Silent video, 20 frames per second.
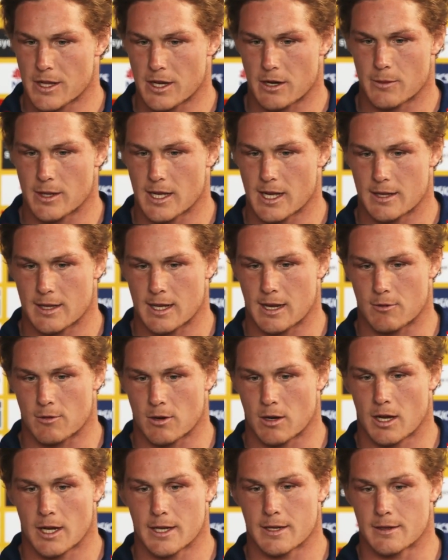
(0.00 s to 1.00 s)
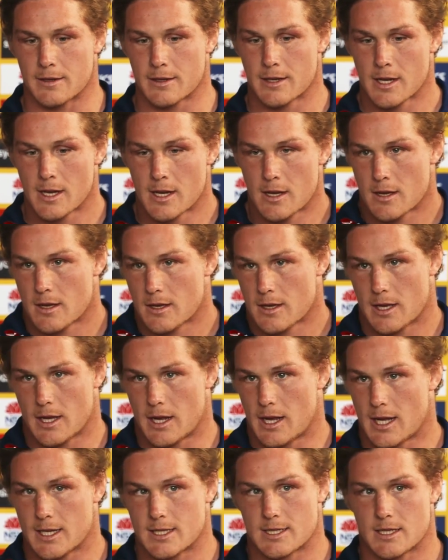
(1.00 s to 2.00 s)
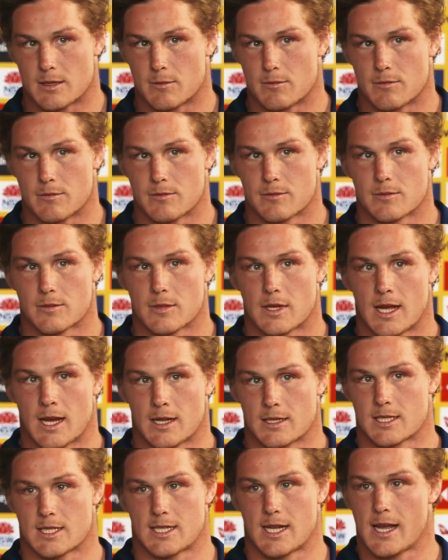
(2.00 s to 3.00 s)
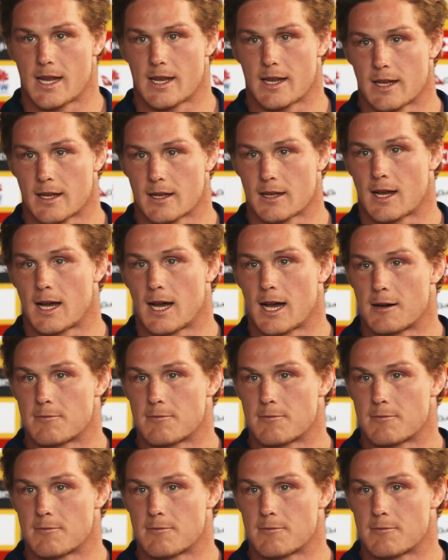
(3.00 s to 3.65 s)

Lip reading: We get that right, and had some outstanding,